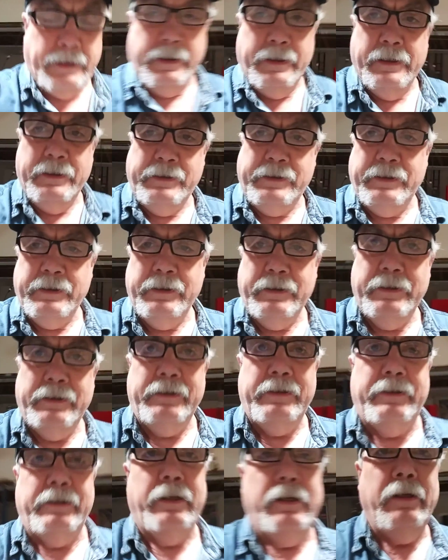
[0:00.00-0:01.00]
This
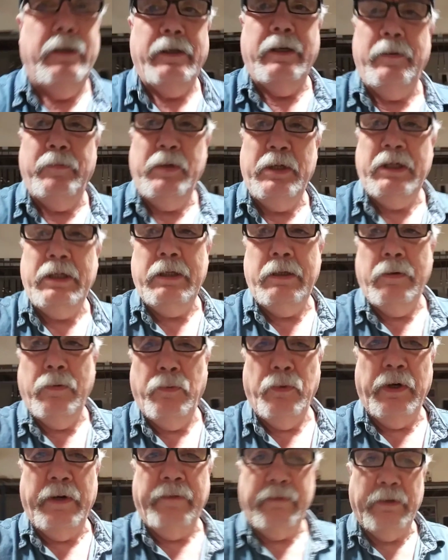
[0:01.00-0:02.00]
is going to be
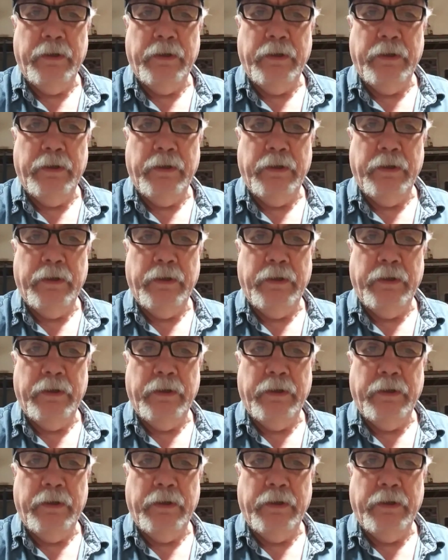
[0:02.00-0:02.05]
one of